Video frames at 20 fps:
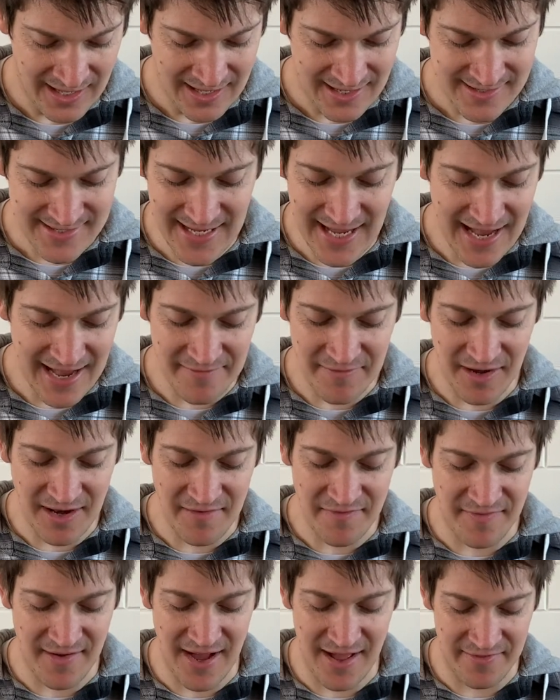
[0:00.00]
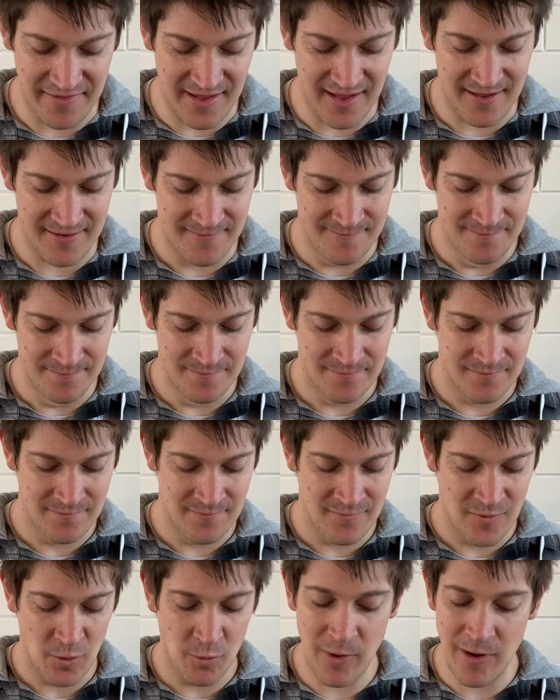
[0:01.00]
Dear Heavenly Father,
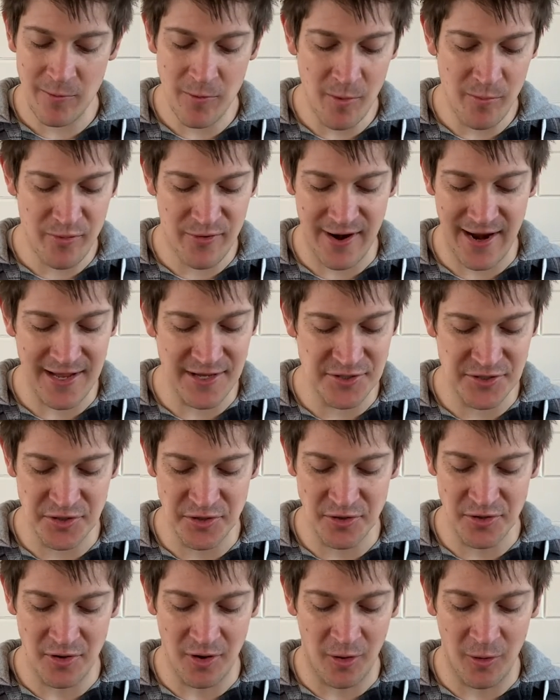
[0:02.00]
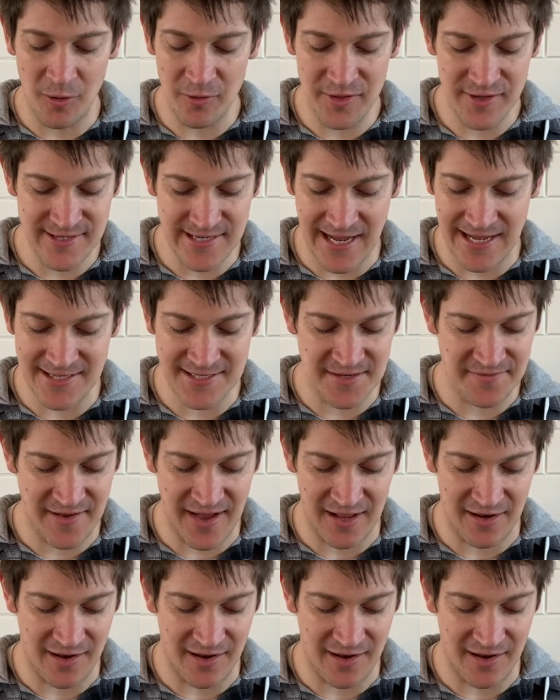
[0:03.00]
we will praise you all the days of our